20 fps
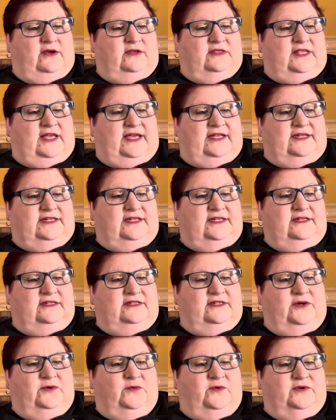They
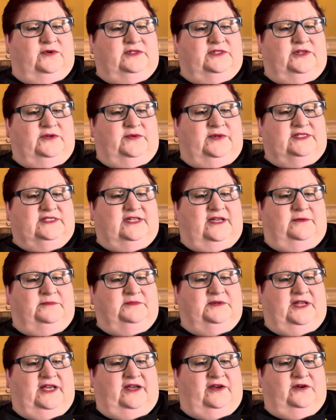didn't want to
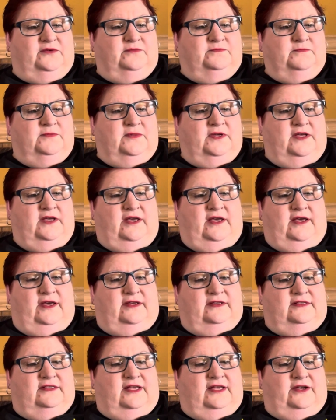accept help.
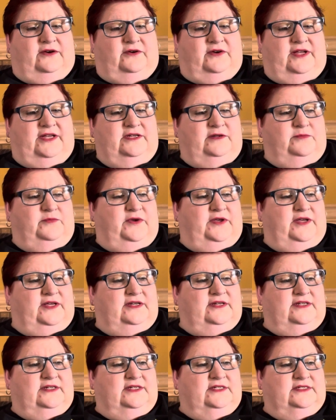Their
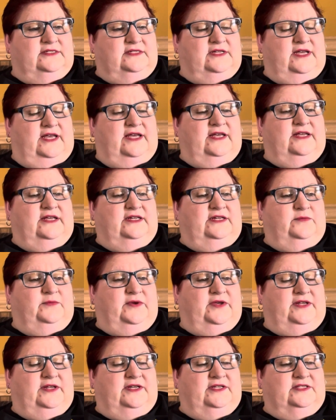independent
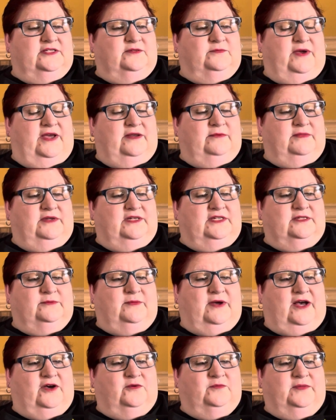independence made me
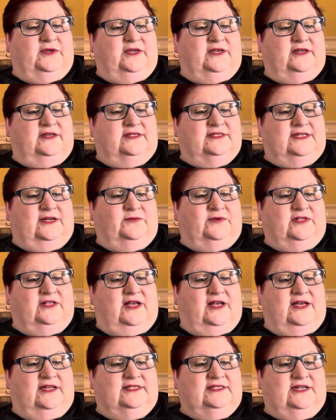smile because I
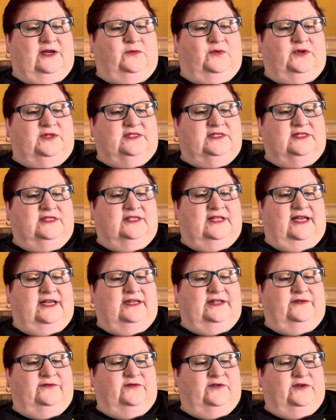realized I wasn't that
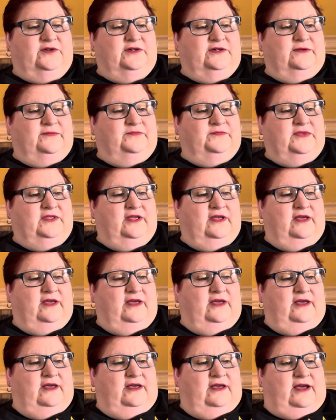different
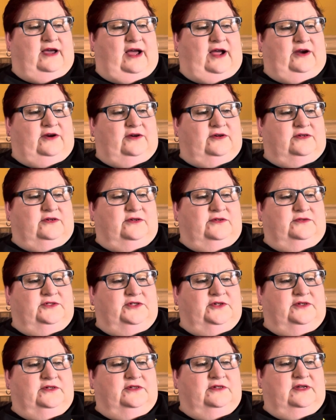our
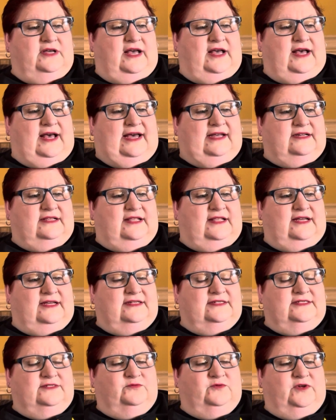culture
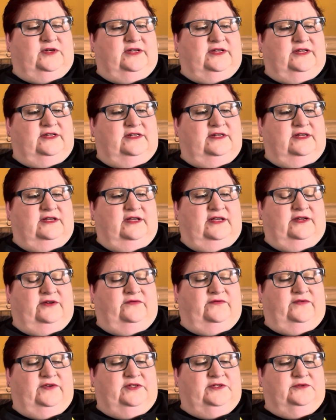idolizes rugged
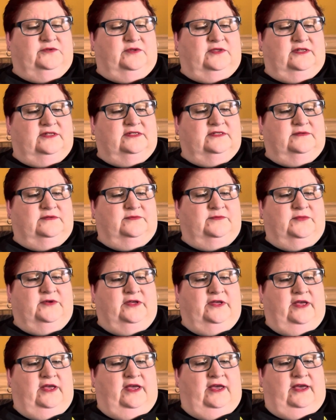individualism,
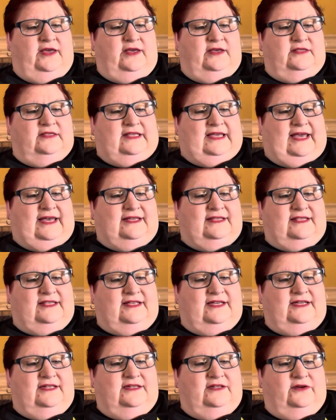the
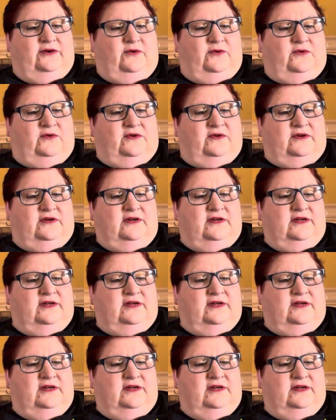athlete or